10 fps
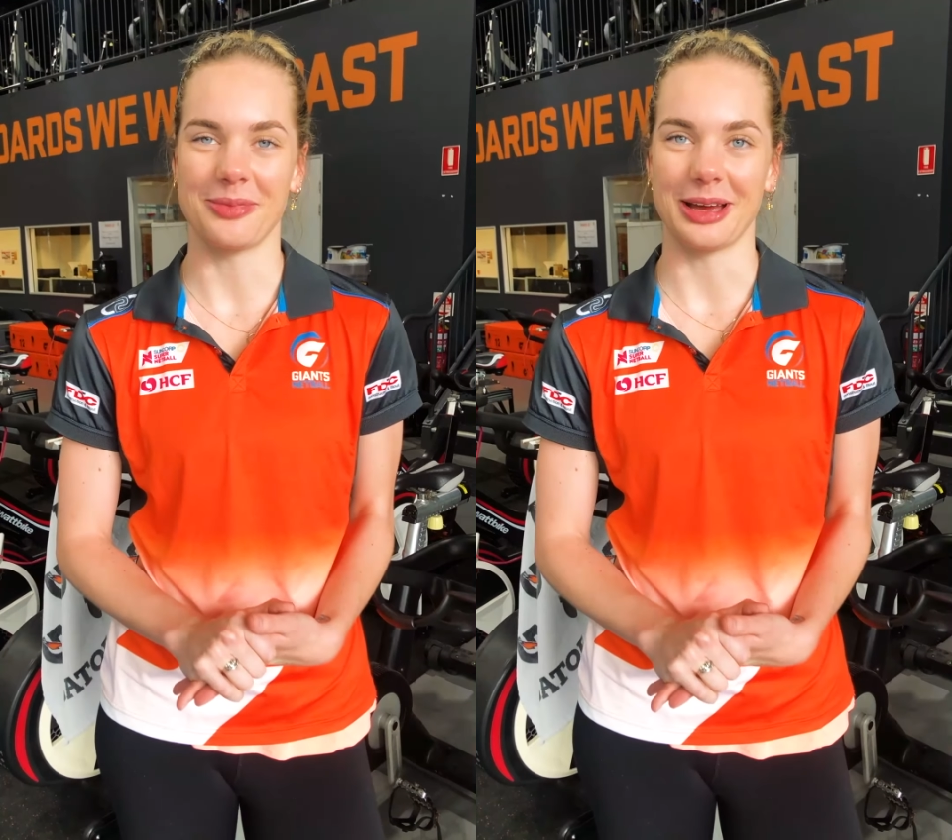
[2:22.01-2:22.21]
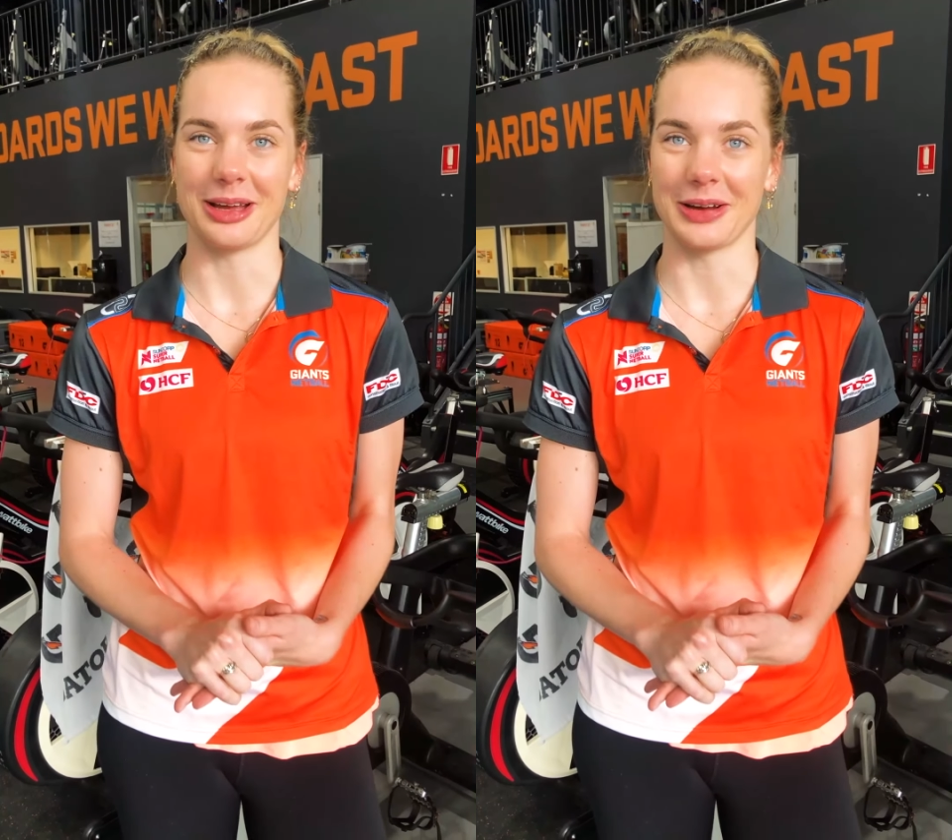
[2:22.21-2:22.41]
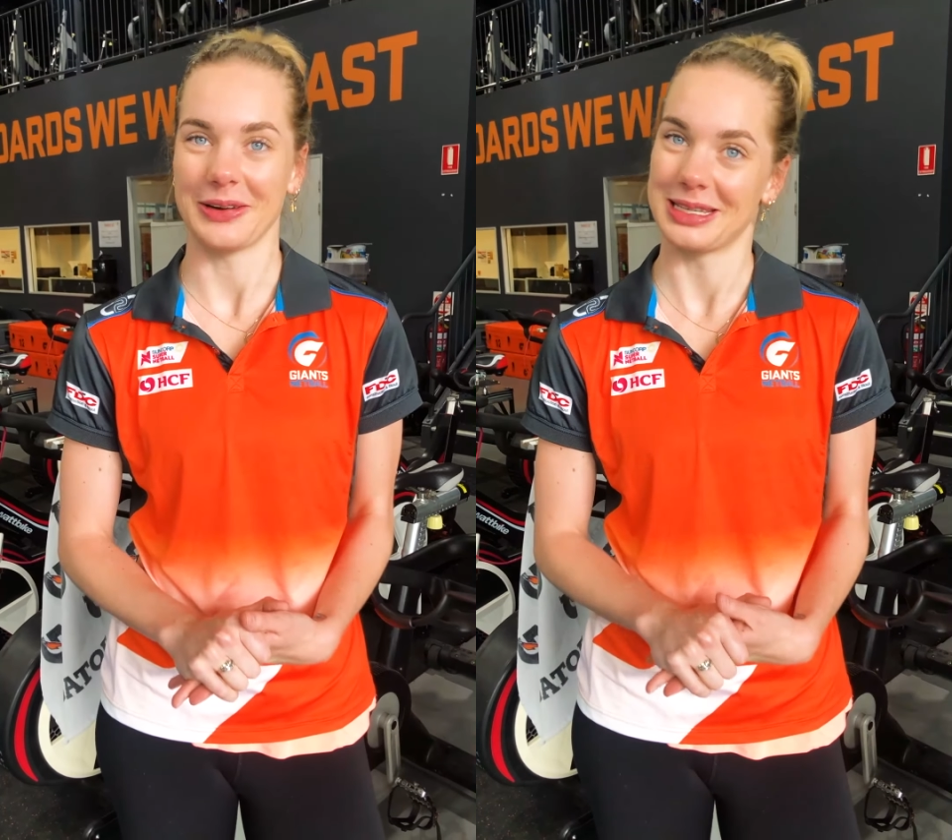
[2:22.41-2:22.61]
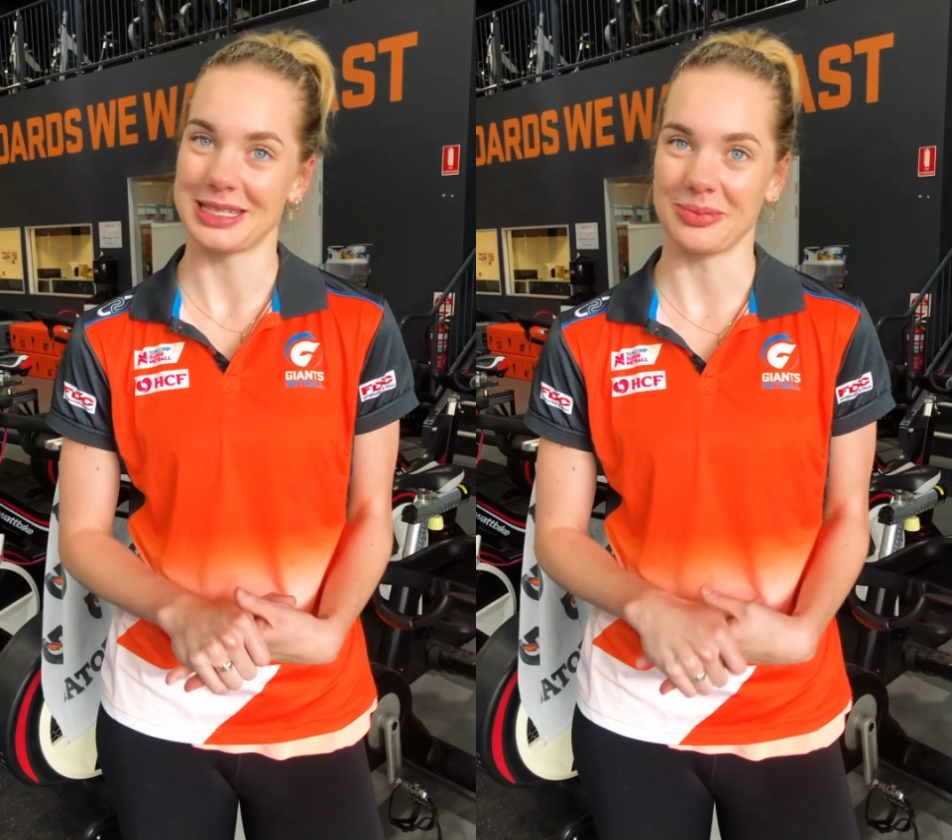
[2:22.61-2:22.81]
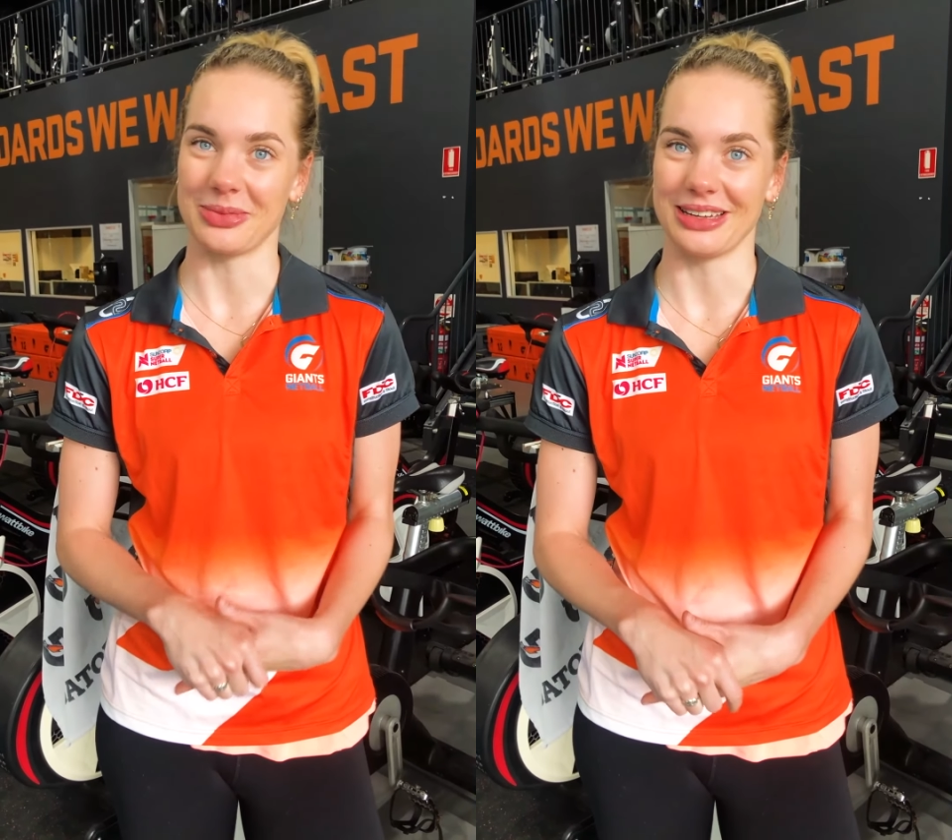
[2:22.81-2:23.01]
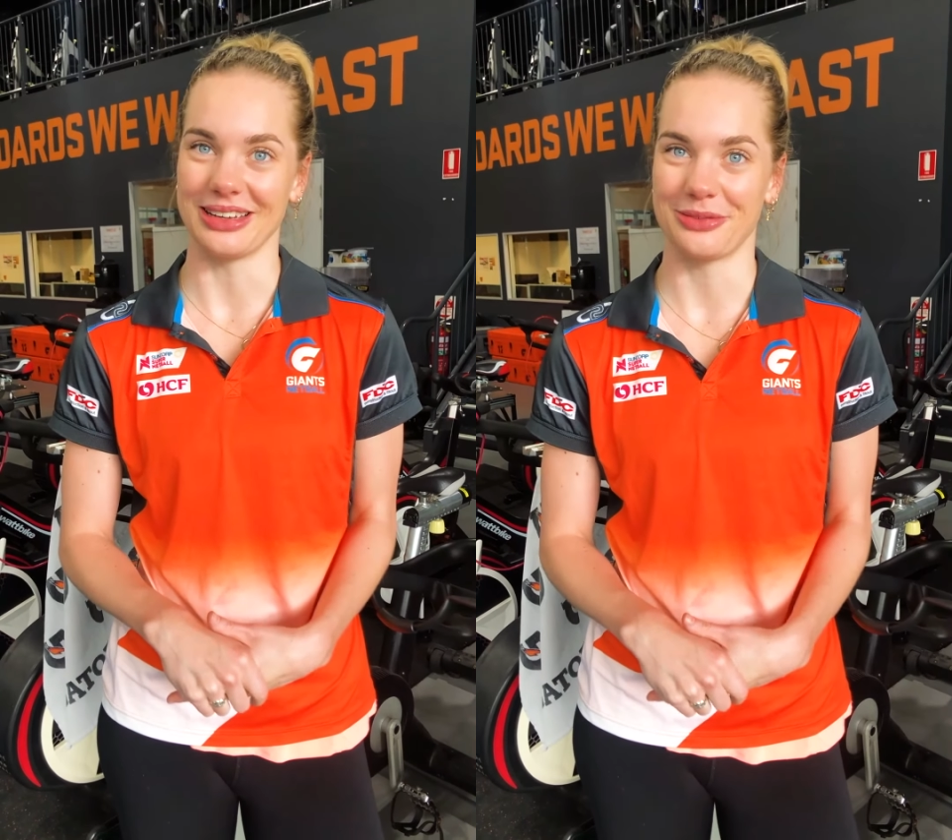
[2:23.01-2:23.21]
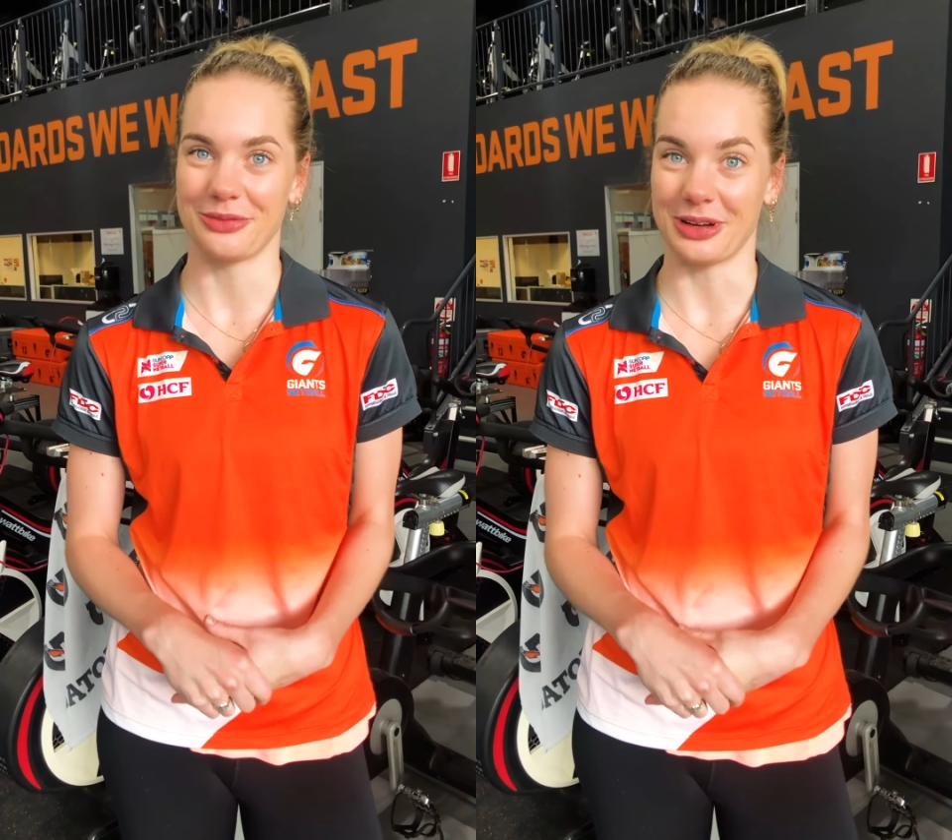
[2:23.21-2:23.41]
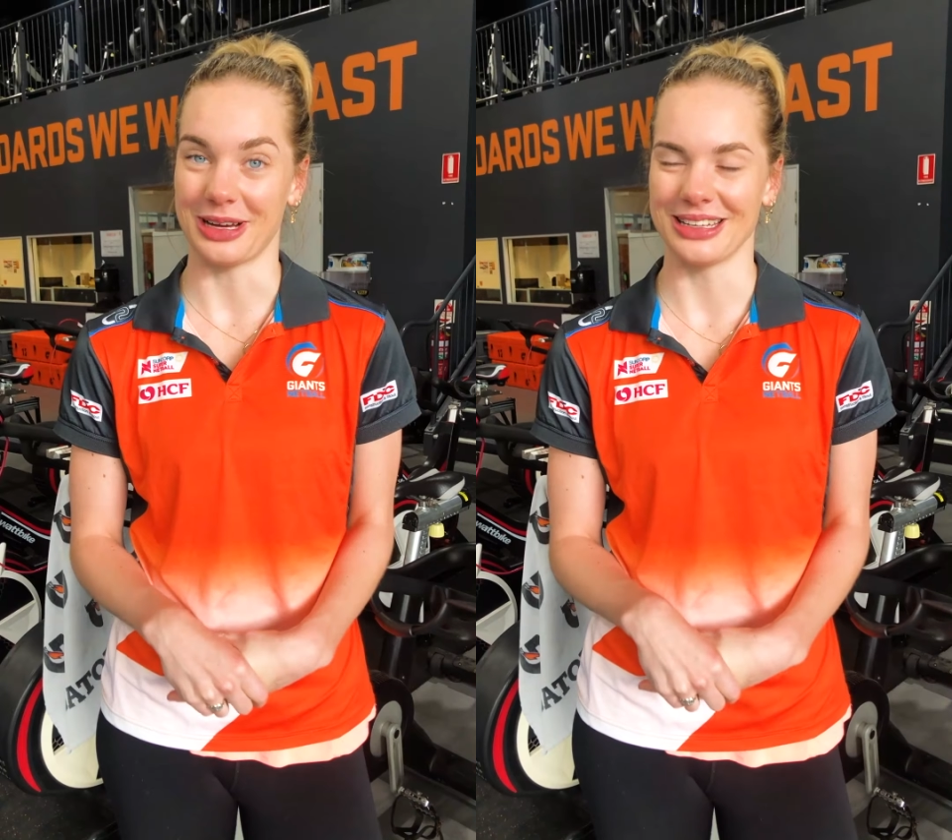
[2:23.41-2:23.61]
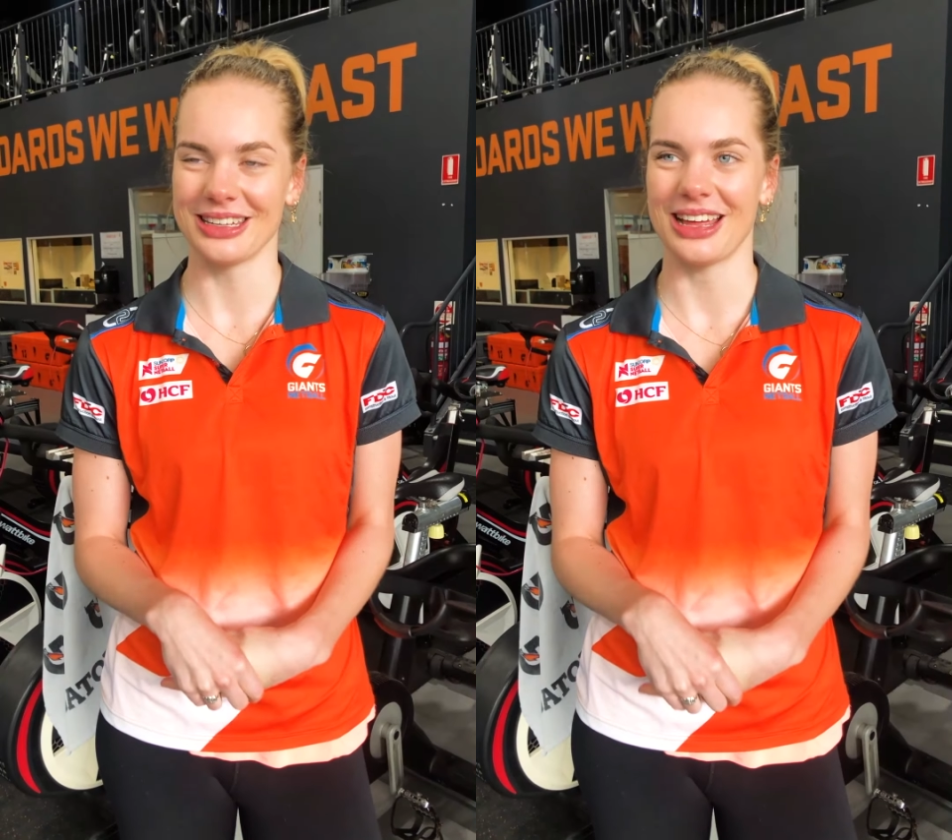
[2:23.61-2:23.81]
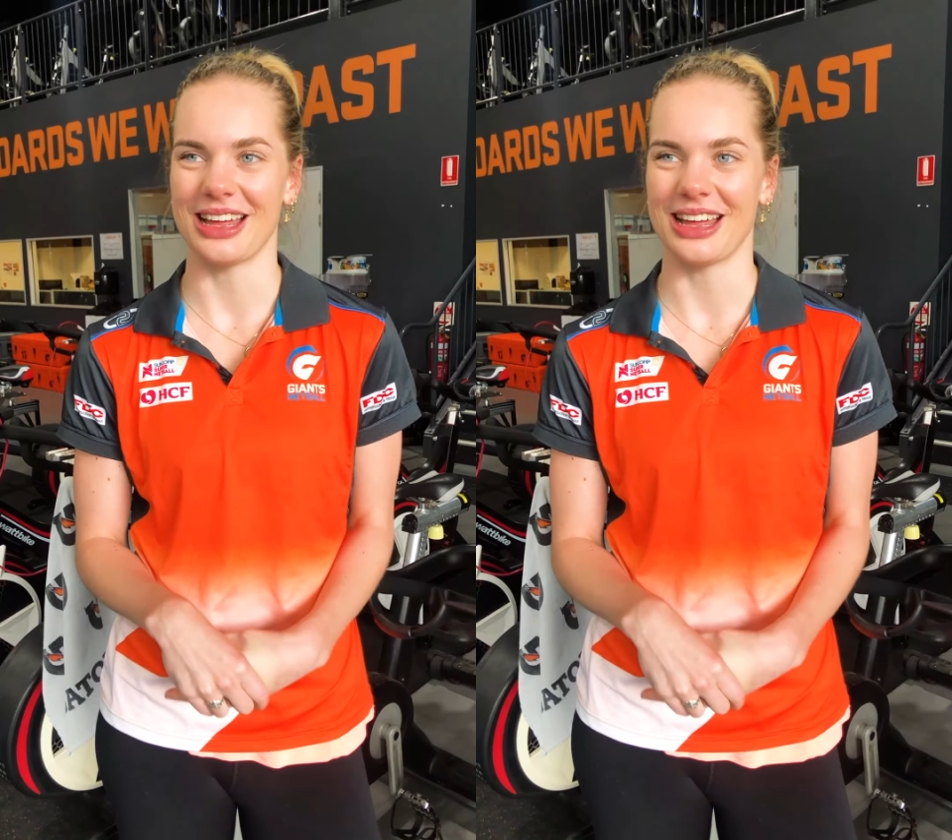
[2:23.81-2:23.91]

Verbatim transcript: by going somewhere fun.